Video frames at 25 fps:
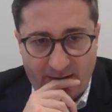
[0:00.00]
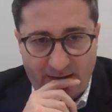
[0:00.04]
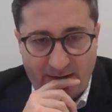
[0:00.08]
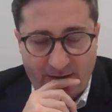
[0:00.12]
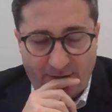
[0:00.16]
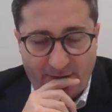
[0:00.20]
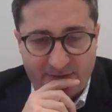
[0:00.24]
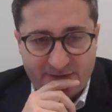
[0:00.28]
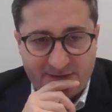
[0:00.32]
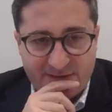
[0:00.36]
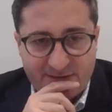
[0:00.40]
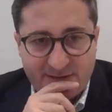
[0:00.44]

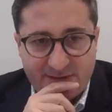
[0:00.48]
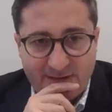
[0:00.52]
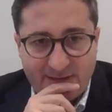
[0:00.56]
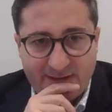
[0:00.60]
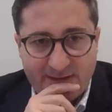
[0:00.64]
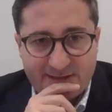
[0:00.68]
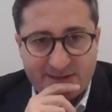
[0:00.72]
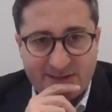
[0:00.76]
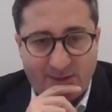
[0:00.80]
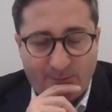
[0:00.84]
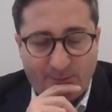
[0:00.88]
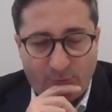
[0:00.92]
Here is an
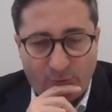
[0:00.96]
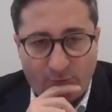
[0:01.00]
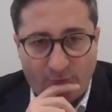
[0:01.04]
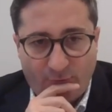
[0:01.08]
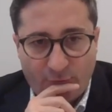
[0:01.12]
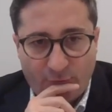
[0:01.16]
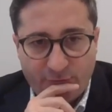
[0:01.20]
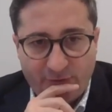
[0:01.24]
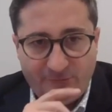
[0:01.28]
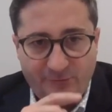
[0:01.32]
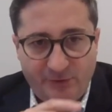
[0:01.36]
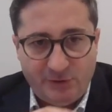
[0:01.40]
example
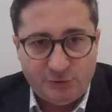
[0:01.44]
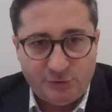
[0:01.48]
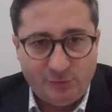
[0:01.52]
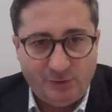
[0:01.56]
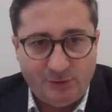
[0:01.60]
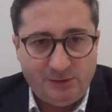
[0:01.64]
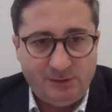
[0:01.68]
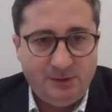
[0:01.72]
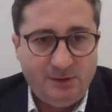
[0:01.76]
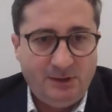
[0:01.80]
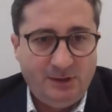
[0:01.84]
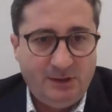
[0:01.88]
of
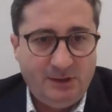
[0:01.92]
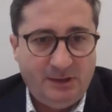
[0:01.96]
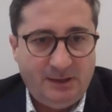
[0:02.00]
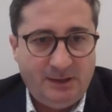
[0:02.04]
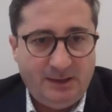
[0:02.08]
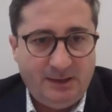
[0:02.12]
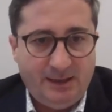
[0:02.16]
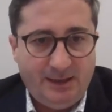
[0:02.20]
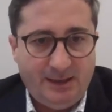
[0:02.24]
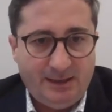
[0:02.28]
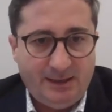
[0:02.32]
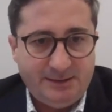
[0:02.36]
audiovisual
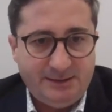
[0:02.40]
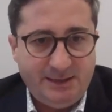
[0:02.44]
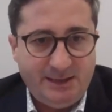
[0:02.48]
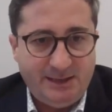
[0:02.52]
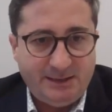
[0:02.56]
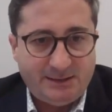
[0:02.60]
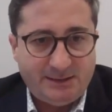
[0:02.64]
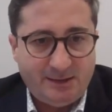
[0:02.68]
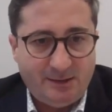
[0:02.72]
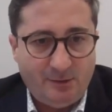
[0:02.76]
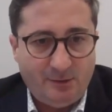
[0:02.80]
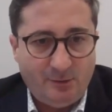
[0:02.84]

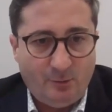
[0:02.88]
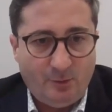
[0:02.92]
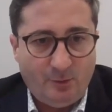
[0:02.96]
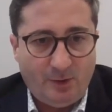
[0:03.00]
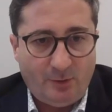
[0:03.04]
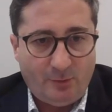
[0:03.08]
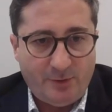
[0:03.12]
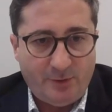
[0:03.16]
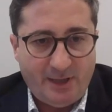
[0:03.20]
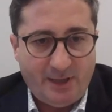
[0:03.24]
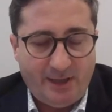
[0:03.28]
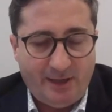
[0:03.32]
data
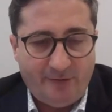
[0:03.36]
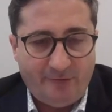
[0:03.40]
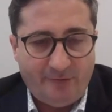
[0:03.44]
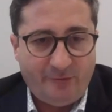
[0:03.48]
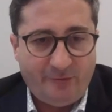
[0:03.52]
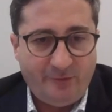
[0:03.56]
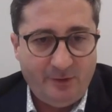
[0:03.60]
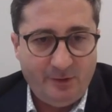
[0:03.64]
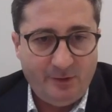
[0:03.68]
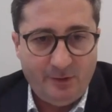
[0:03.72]
where we have